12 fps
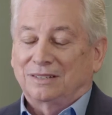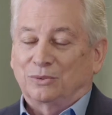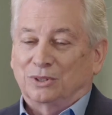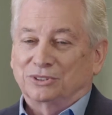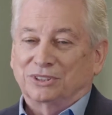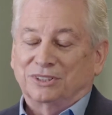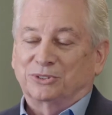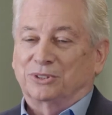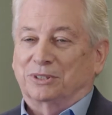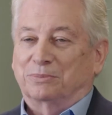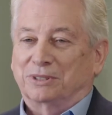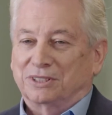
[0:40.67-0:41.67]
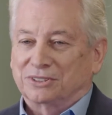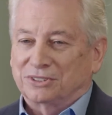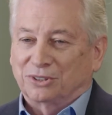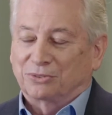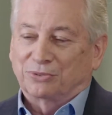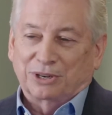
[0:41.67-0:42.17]
Well, it's interesting because,
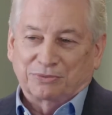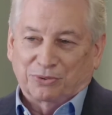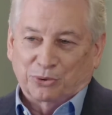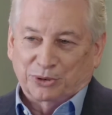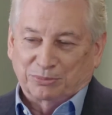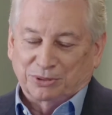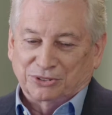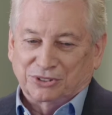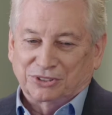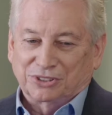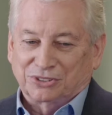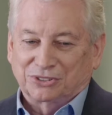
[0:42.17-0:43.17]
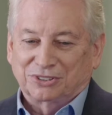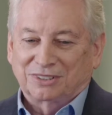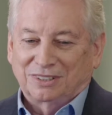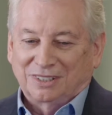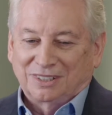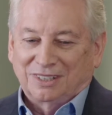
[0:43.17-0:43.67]
freight forwarding businesses
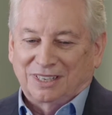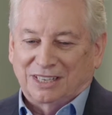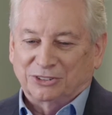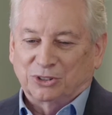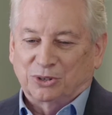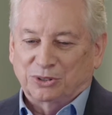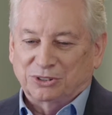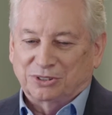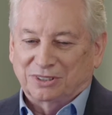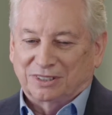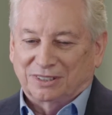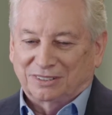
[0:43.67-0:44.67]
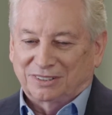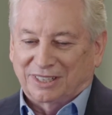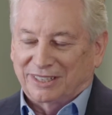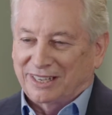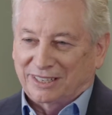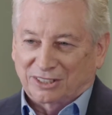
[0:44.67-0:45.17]
has always
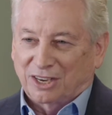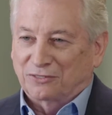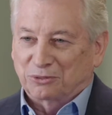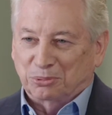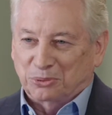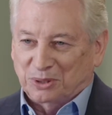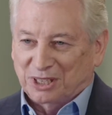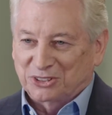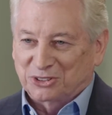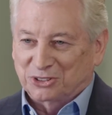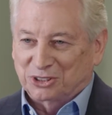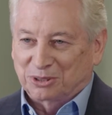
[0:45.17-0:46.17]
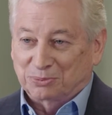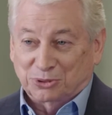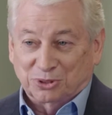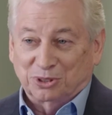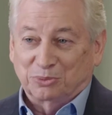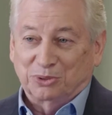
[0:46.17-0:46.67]
kind of had a comfortable relationship,
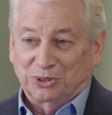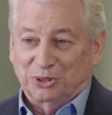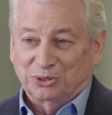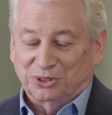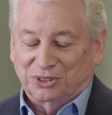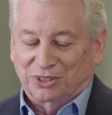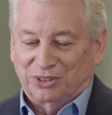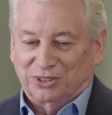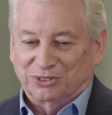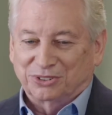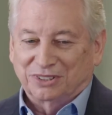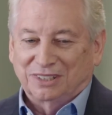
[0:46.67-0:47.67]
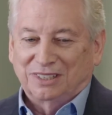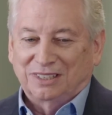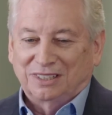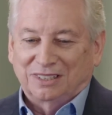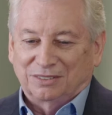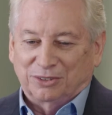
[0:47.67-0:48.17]
certainly with the ocean carriers,
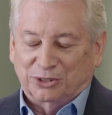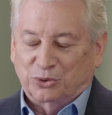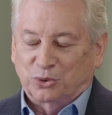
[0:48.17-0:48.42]
very